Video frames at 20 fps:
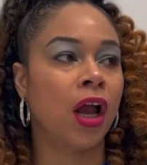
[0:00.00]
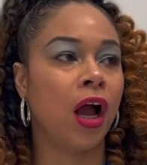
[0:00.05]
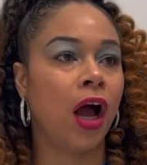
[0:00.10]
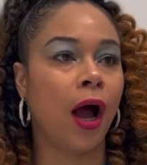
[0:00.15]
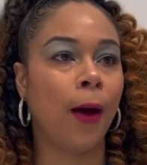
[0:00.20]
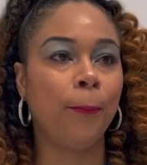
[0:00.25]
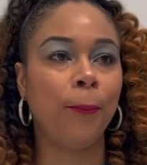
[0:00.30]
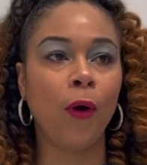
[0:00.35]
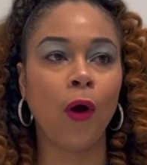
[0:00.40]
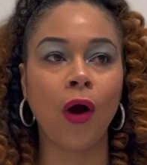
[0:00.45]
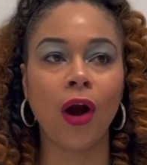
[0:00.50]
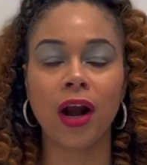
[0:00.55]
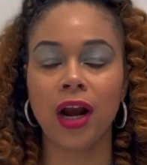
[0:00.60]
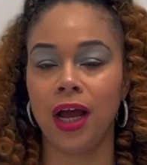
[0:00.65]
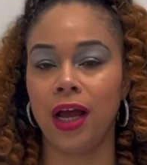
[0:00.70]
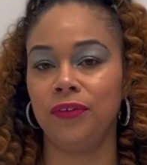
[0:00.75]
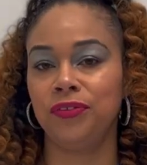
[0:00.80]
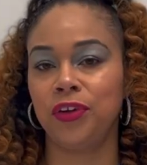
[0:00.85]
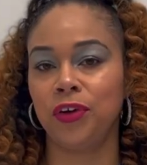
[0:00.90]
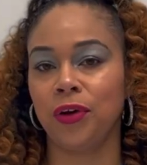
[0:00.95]
a part
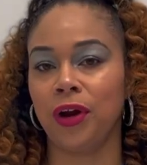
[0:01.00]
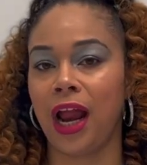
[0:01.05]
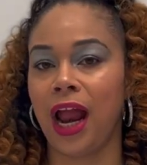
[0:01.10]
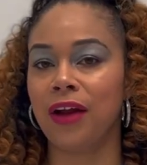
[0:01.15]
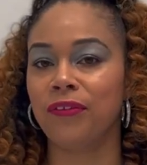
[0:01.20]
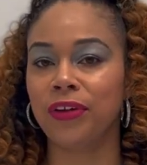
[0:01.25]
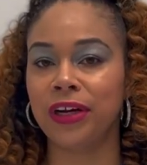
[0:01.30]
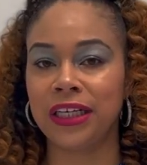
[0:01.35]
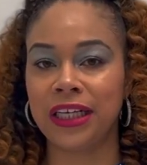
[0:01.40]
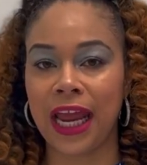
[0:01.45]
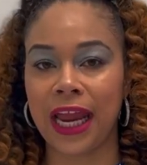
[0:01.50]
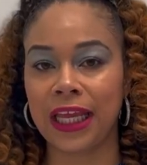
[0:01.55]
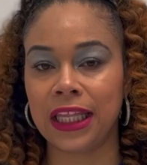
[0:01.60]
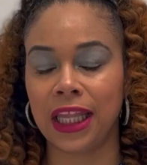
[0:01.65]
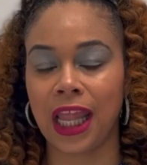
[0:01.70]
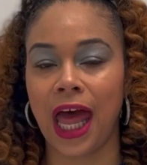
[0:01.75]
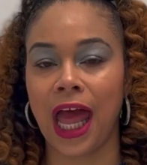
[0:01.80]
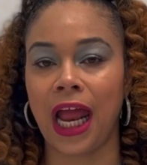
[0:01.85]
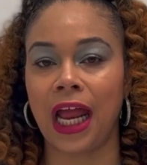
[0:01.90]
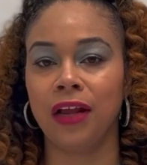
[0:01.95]
of your everyday
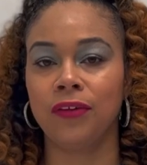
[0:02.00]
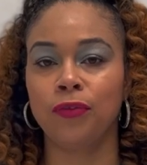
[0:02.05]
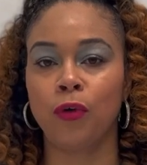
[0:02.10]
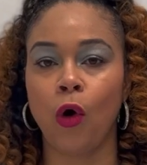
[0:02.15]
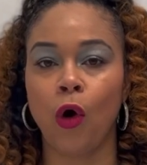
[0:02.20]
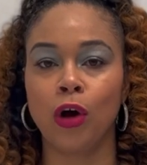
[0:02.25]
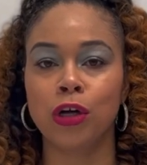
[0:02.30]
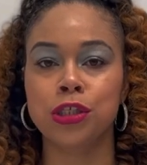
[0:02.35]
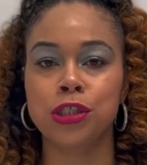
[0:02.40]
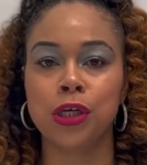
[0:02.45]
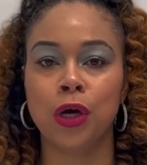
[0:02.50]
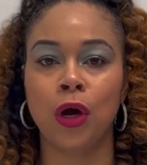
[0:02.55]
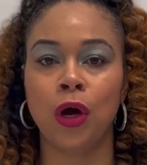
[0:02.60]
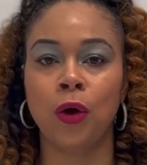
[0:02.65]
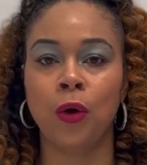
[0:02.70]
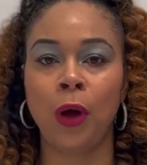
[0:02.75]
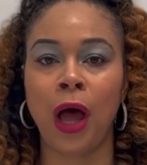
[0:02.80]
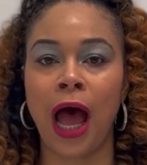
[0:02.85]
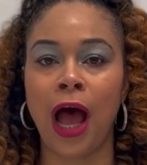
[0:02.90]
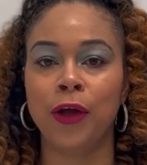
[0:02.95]
life.
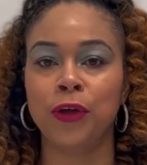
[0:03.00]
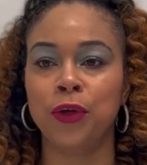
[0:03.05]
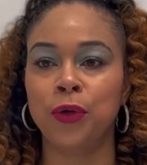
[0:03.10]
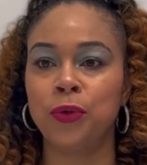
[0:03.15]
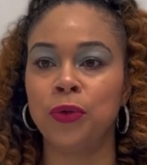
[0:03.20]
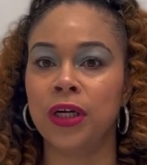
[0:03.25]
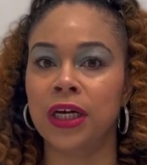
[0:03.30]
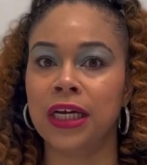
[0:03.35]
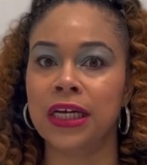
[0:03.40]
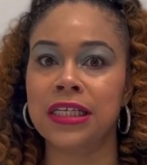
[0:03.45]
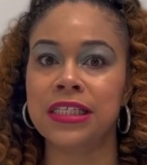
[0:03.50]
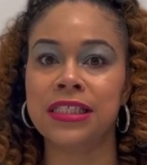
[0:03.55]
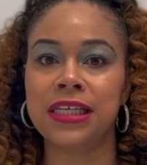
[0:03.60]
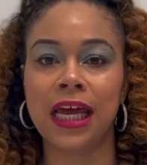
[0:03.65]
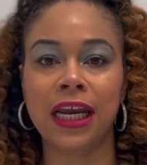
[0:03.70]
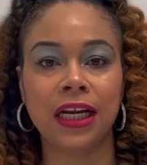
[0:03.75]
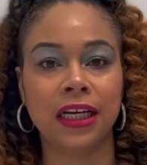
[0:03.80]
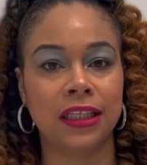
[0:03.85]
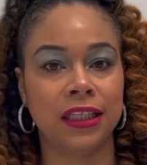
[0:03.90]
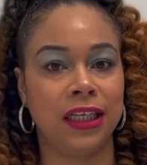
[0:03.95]
Also, how you look
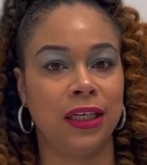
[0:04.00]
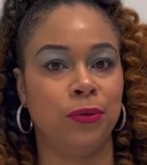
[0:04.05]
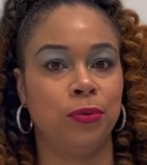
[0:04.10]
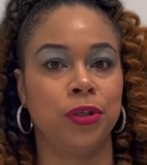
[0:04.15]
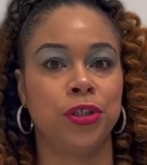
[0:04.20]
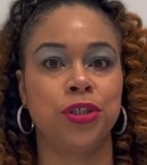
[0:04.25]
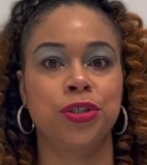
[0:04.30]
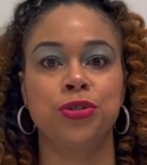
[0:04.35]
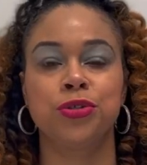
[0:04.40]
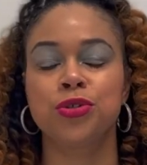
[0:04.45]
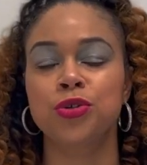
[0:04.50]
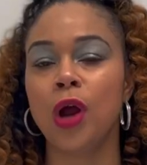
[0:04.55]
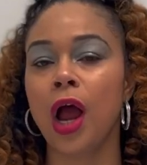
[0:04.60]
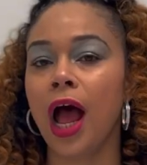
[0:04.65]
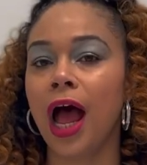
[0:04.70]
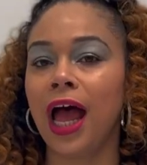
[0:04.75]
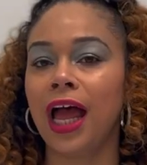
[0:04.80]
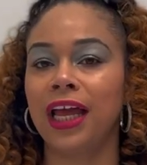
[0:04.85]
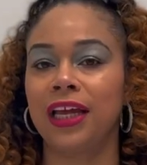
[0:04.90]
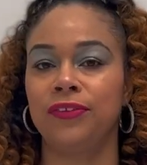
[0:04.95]
aesthetically, what you
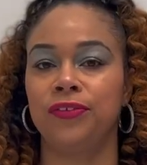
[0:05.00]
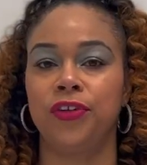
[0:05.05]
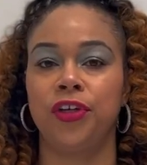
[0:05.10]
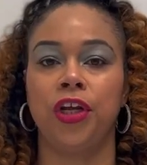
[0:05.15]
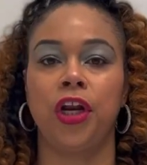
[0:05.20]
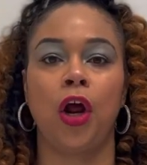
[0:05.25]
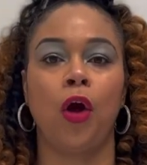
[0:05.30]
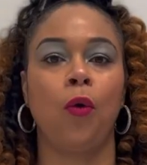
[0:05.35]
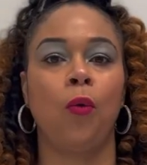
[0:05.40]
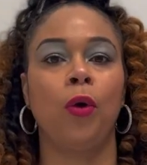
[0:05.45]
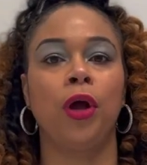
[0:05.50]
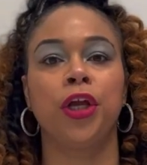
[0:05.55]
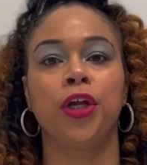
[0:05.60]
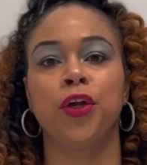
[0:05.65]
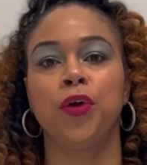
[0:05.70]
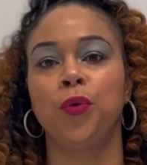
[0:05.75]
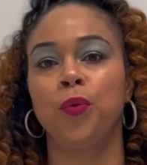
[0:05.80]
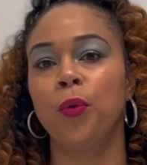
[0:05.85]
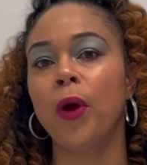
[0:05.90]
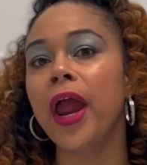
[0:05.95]
drive, what
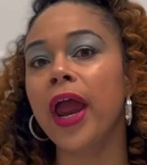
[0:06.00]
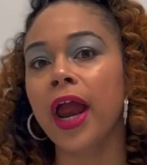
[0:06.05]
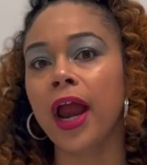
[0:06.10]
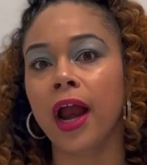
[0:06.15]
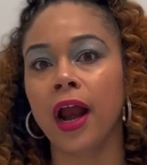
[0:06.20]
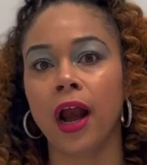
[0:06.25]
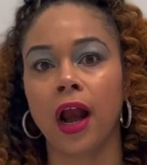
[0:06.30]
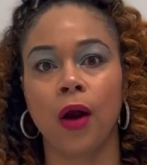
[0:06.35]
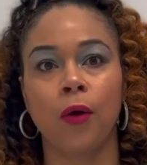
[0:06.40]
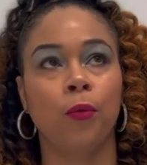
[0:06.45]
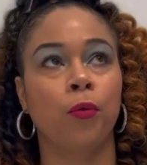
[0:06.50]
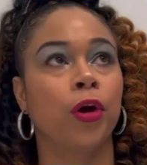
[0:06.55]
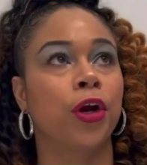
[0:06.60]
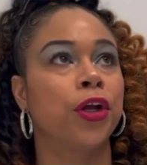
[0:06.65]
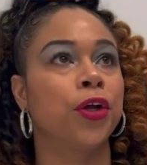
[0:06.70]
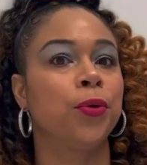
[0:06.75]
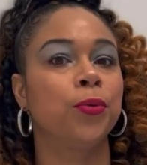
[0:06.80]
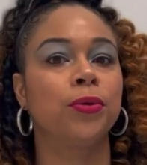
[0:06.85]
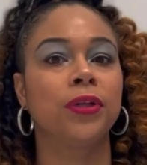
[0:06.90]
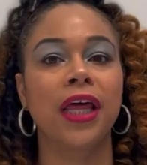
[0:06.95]
you wear, where
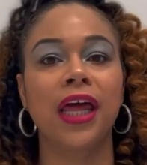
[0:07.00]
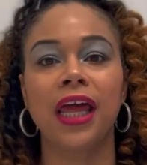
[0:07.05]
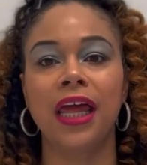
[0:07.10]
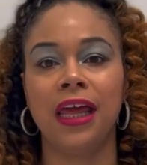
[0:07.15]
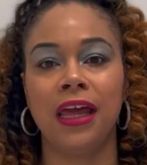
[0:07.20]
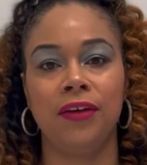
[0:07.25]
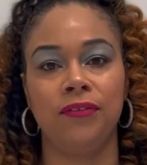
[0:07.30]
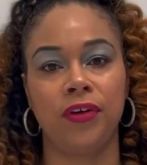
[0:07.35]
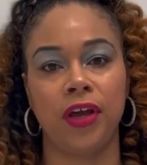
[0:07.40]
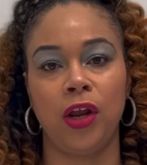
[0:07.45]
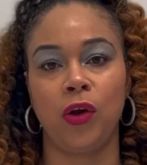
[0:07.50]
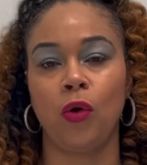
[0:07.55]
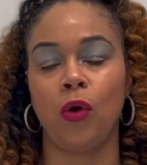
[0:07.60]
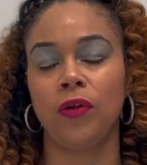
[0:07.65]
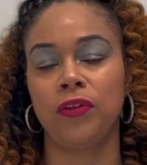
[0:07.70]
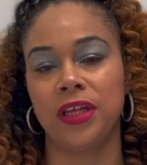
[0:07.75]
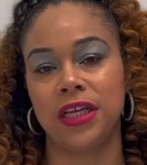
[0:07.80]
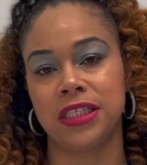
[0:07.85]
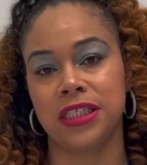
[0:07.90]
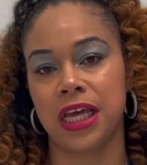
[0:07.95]
you live, and
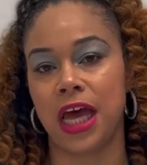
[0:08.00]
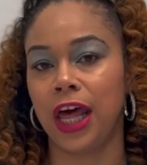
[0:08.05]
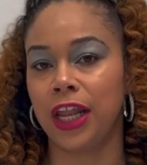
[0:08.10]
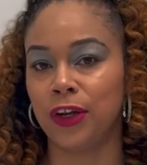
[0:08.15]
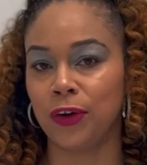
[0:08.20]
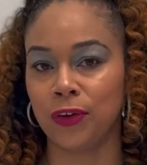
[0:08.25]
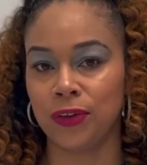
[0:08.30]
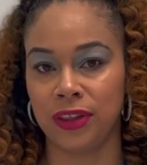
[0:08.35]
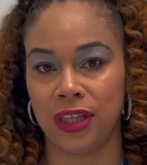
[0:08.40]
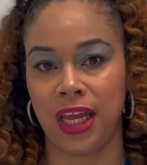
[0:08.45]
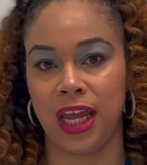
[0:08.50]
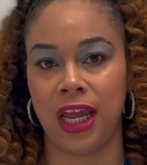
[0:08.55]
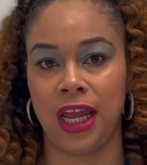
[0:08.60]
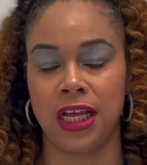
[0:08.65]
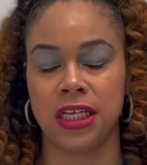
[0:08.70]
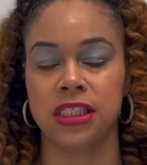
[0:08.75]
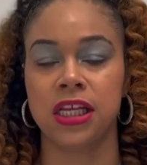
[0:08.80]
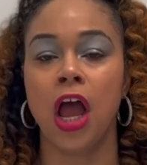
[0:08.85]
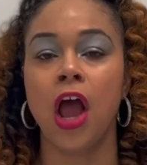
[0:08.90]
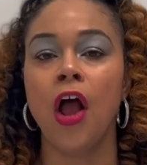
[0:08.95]
all these other
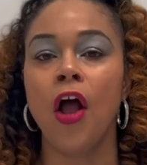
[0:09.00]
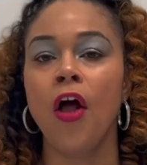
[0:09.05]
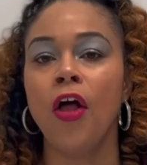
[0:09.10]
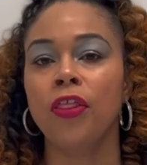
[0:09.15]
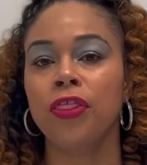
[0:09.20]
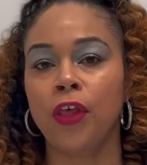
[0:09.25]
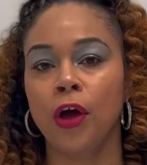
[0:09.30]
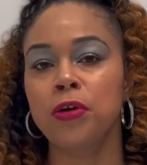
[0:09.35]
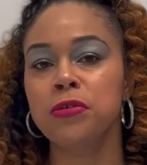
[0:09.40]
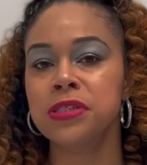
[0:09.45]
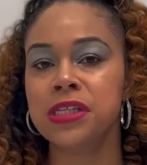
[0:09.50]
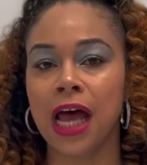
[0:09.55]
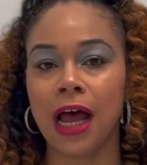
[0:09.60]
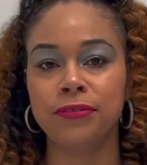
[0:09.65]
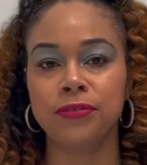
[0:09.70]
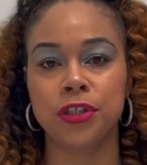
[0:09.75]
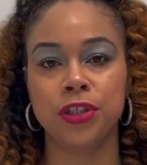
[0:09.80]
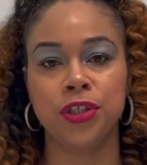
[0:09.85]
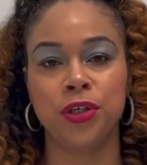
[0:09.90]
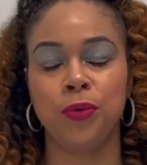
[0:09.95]
things. Those
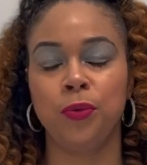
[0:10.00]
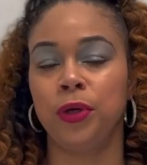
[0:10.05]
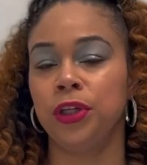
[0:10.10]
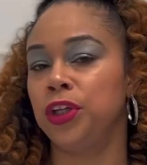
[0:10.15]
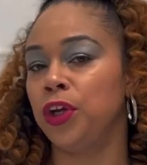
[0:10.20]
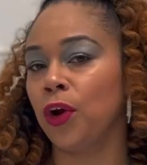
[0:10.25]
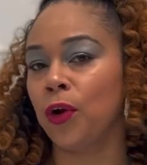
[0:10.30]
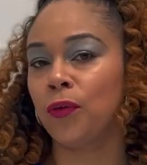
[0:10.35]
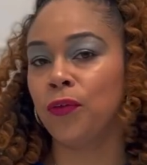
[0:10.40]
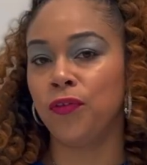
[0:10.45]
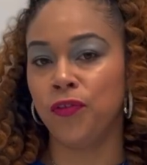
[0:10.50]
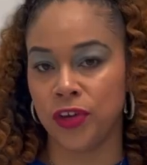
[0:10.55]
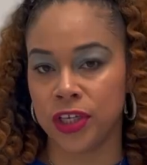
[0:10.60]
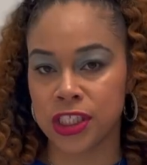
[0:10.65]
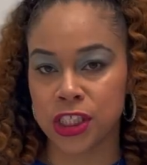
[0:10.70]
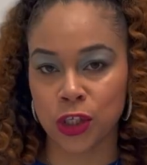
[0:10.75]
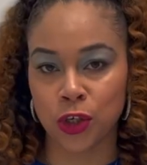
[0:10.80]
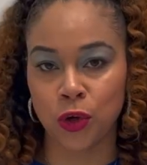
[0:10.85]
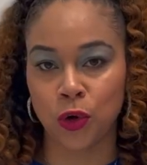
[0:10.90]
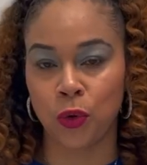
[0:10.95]
have to do with your
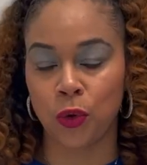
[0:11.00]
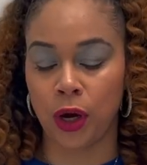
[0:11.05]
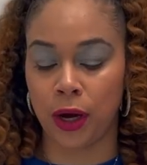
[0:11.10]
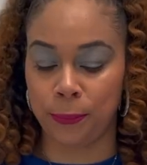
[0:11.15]
physical